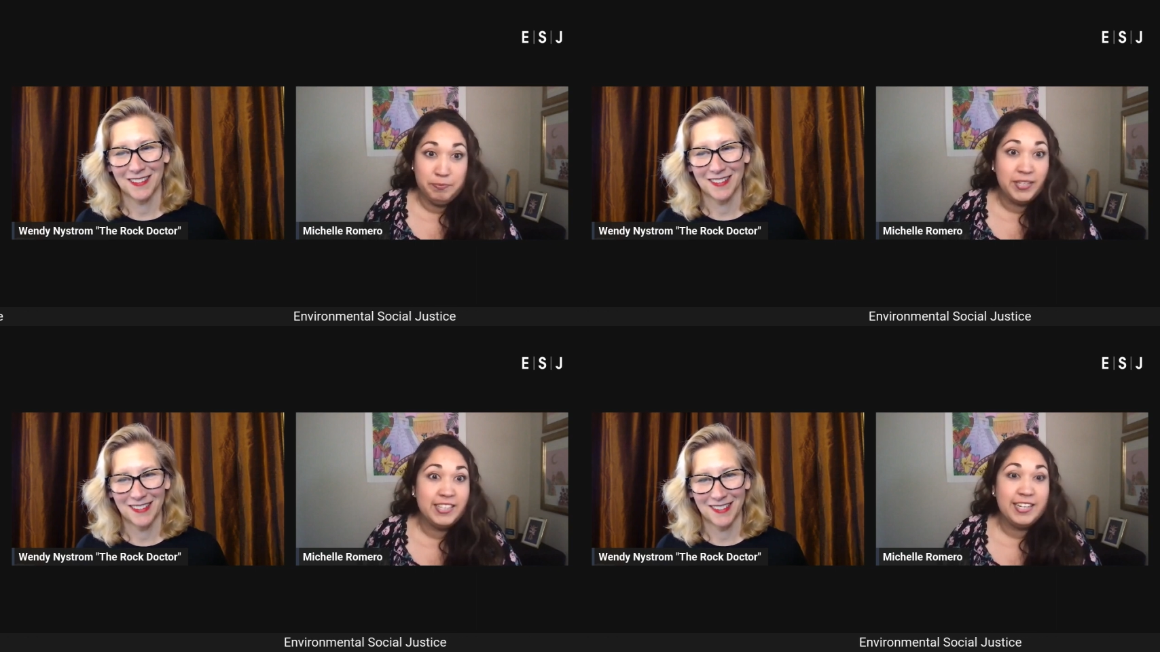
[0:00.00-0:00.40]

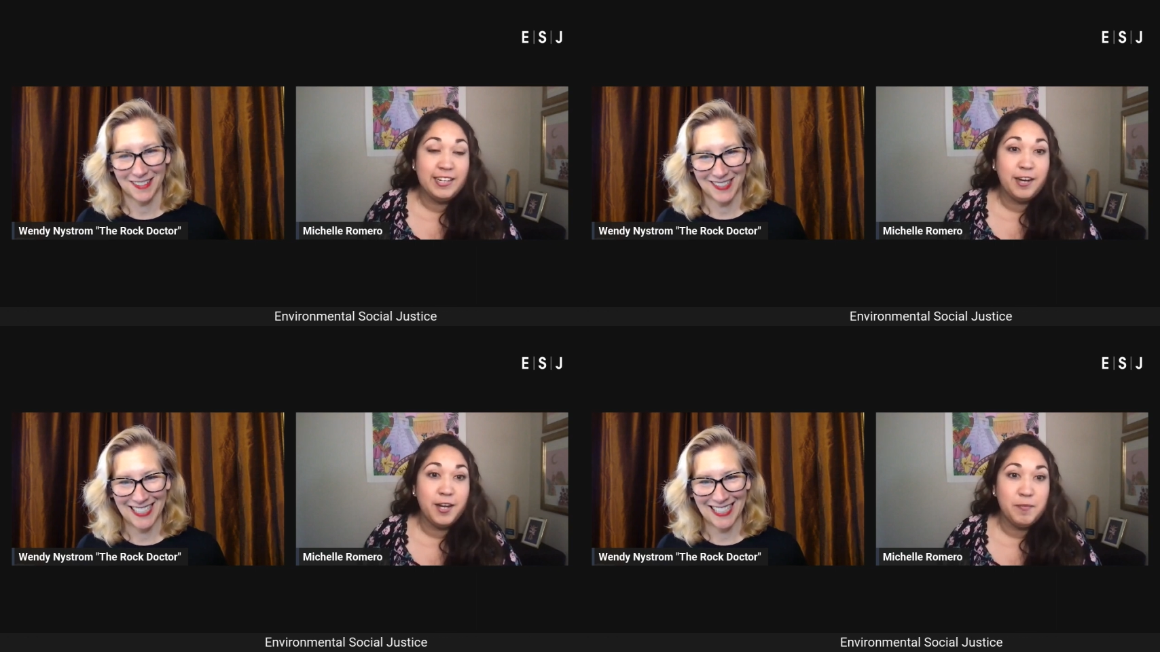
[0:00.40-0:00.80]
Speaker 1: build an
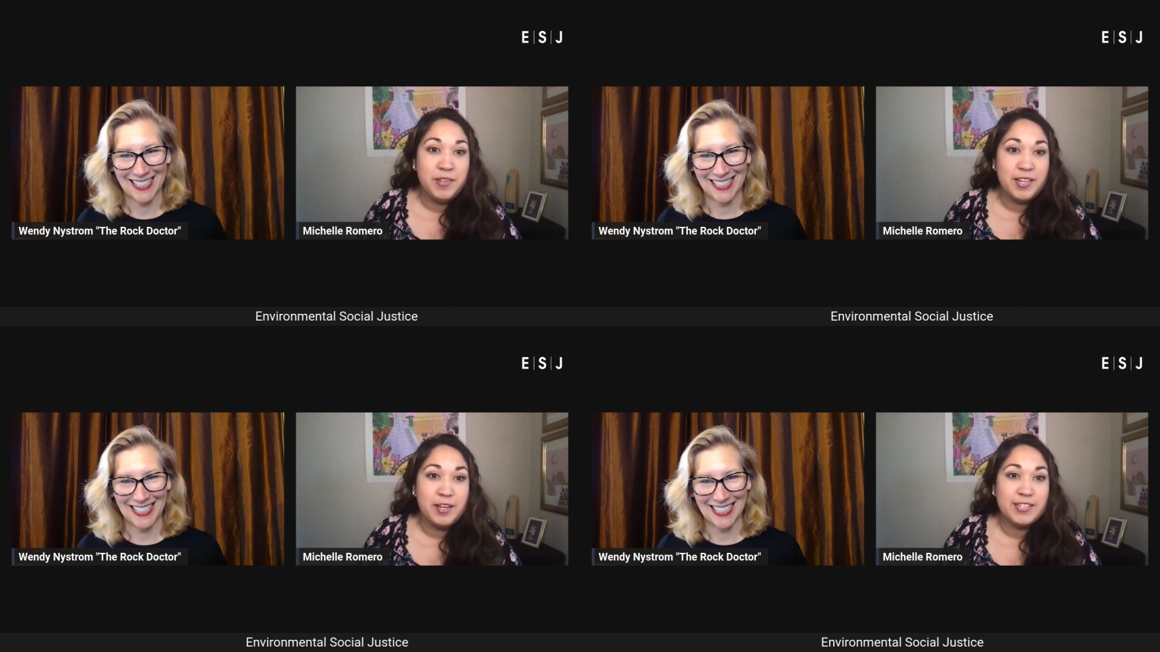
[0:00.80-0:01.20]

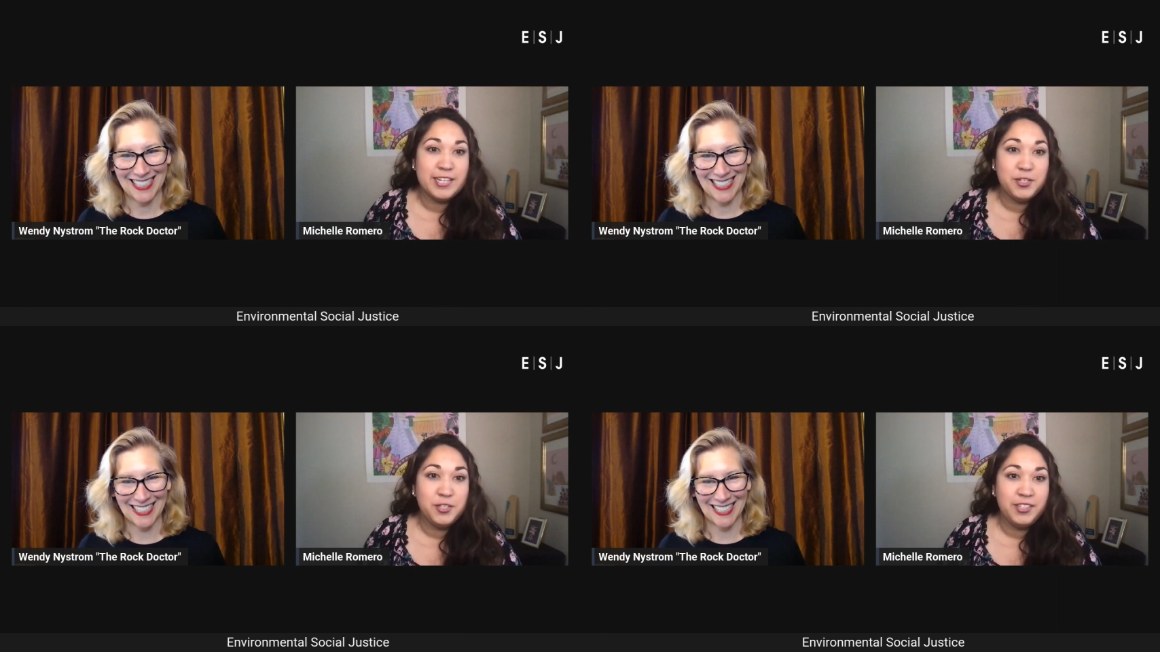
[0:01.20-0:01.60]
economy that
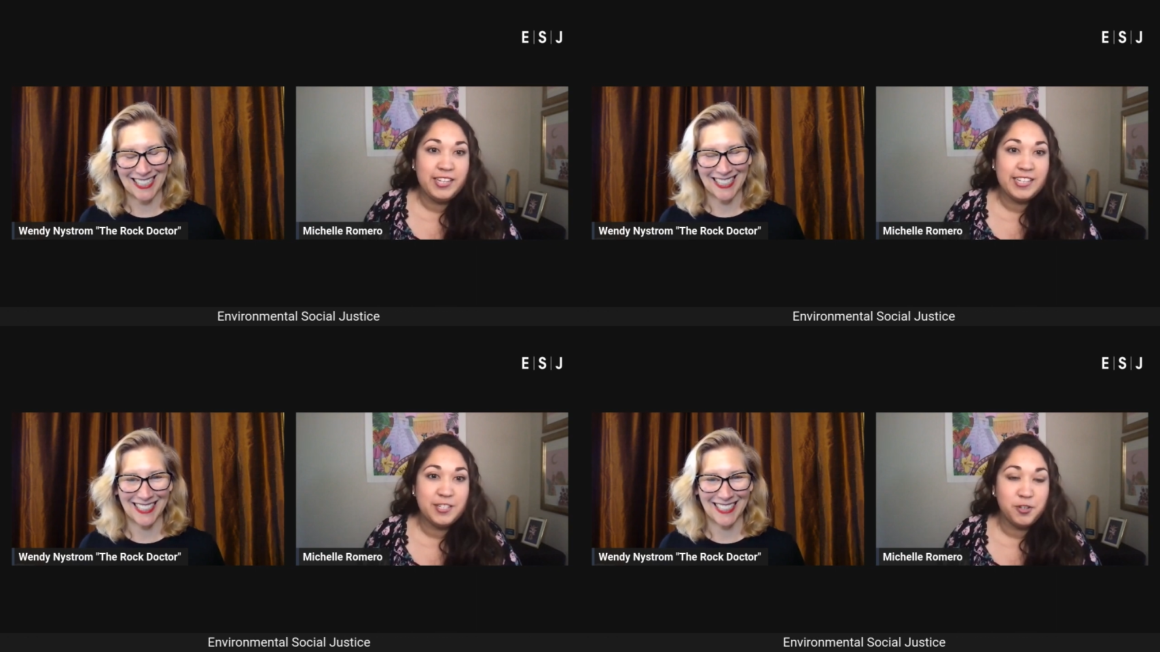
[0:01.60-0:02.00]

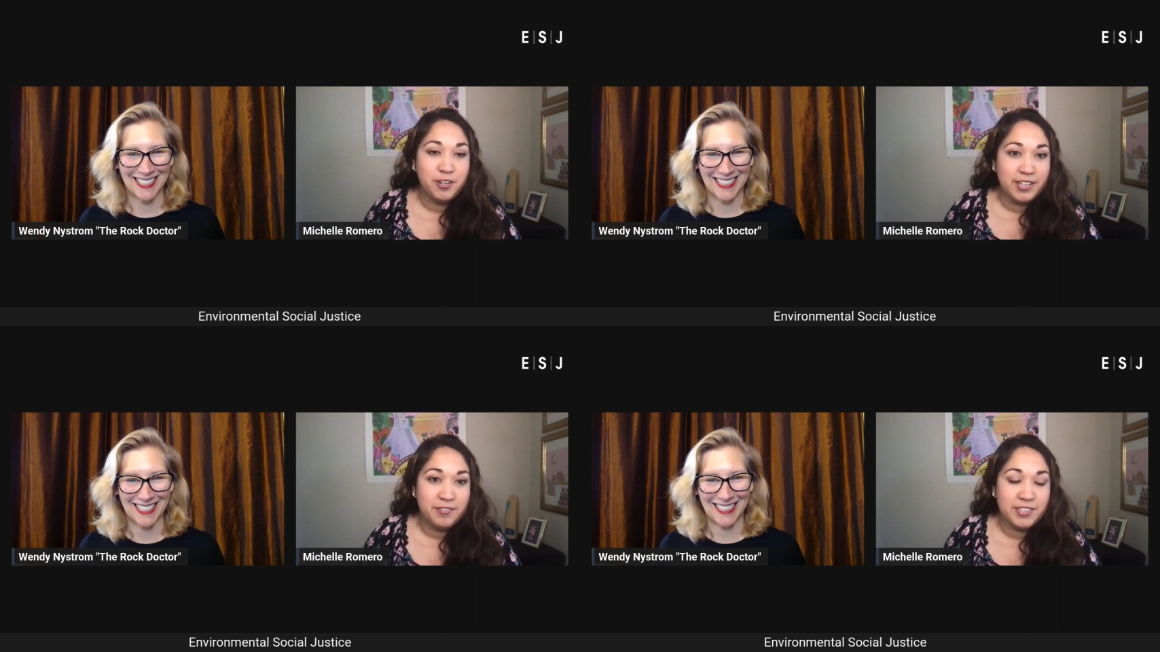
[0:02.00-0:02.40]
essentially is
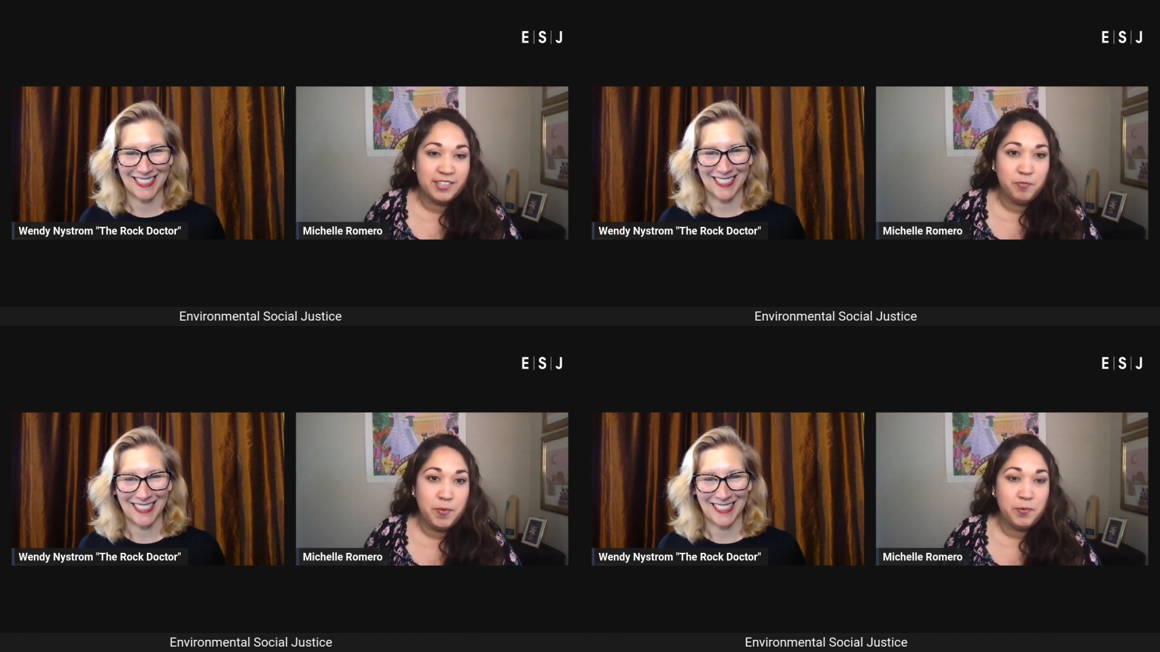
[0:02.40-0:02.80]
strong enough to
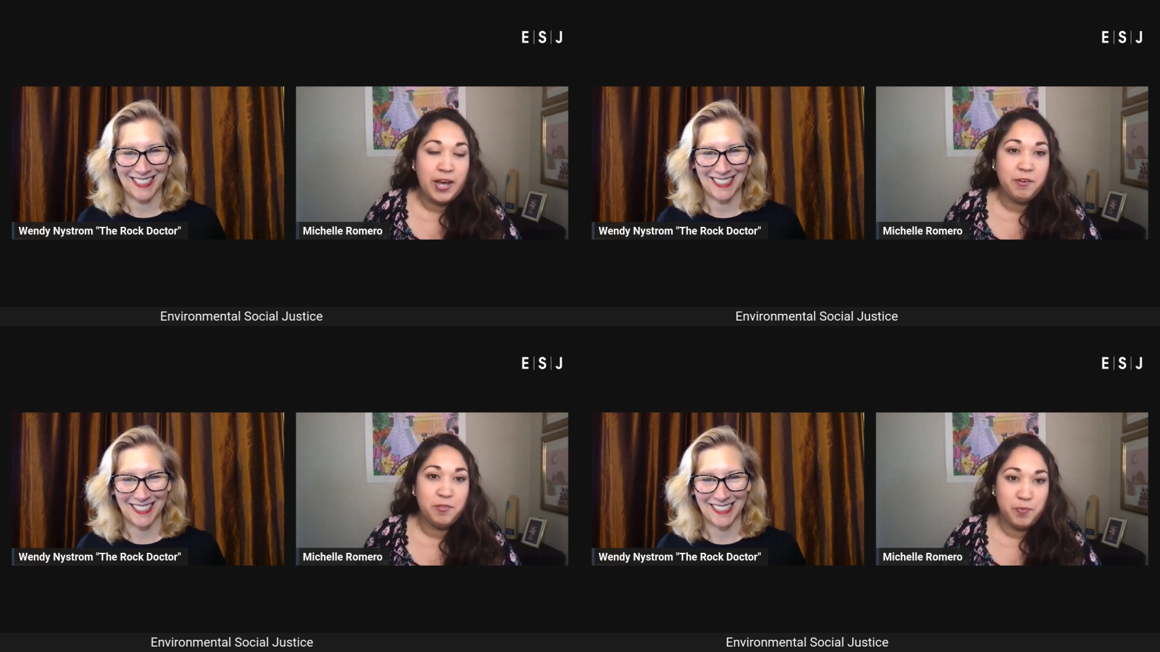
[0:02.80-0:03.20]
lift people
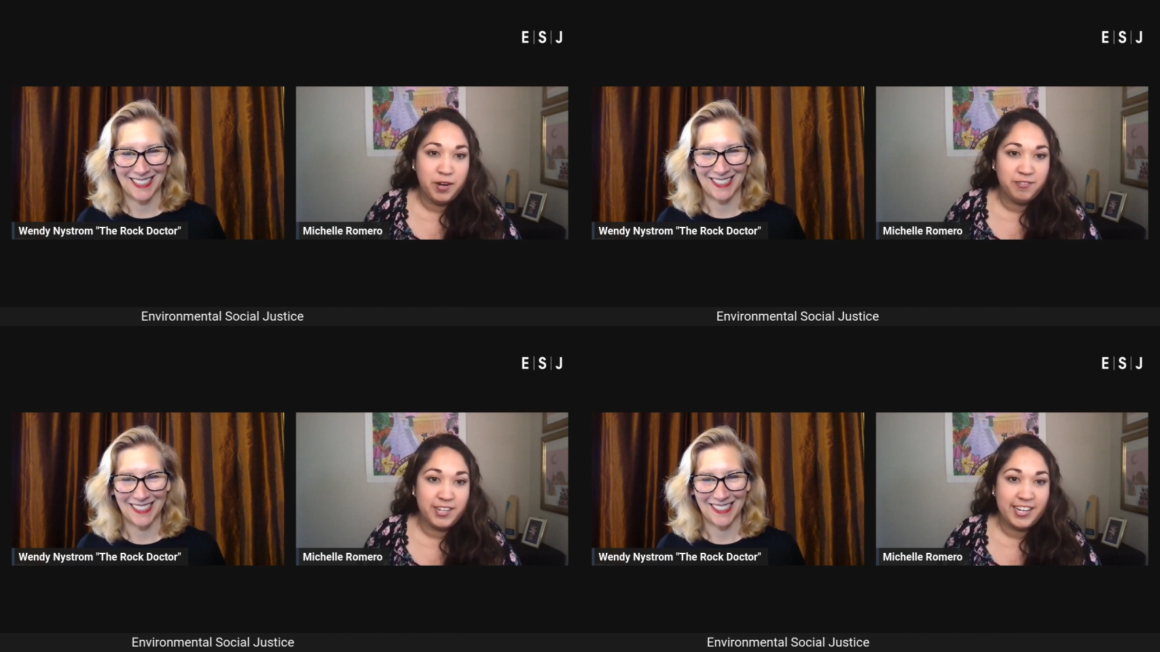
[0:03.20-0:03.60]
out of
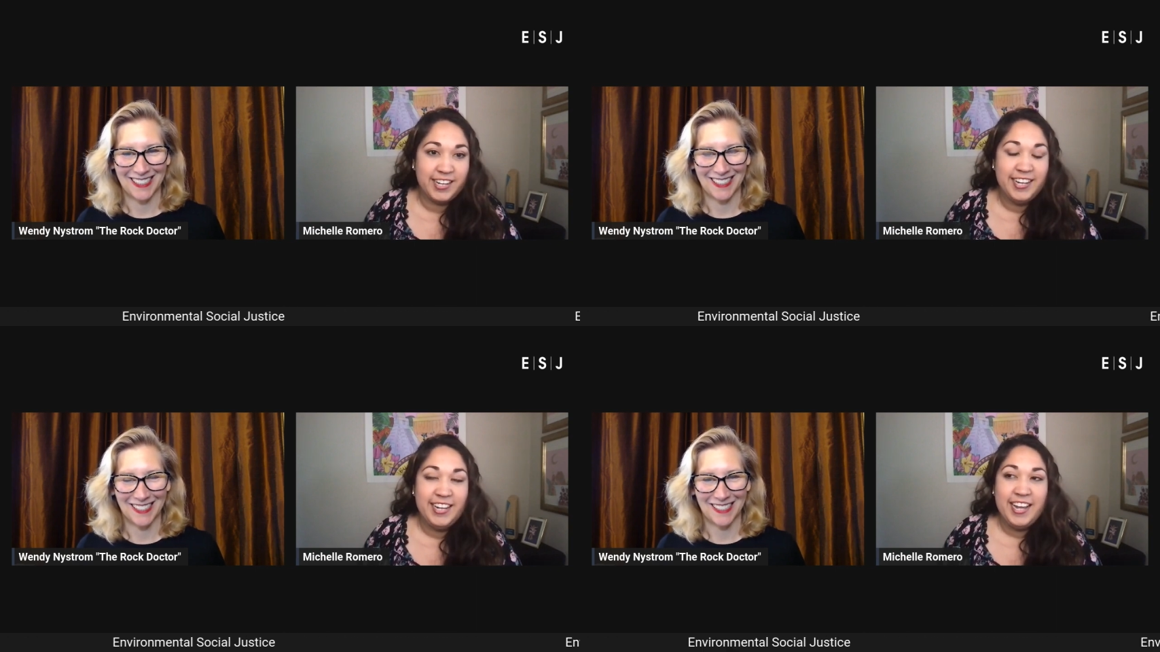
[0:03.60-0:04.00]

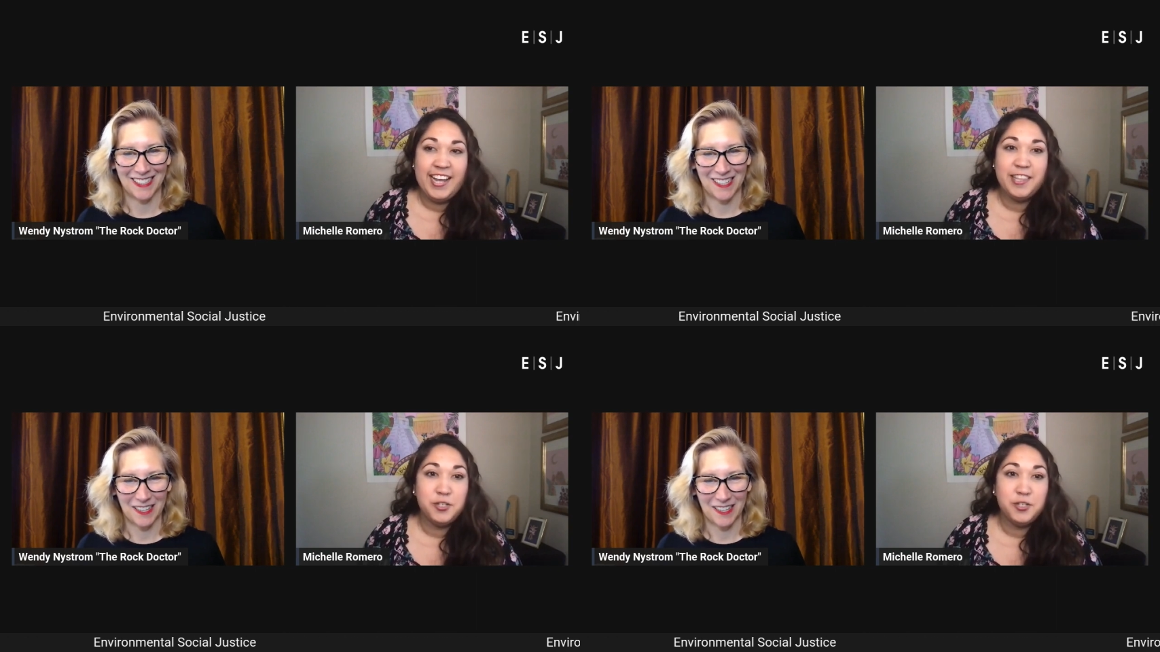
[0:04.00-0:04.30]
poverty. Uh, the